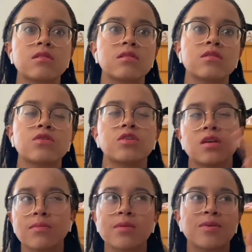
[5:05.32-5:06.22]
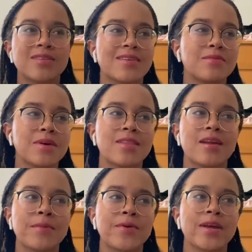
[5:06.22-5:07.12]
There are some like books I have in mind that I
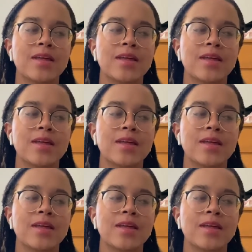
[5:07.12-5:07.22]
might want to get,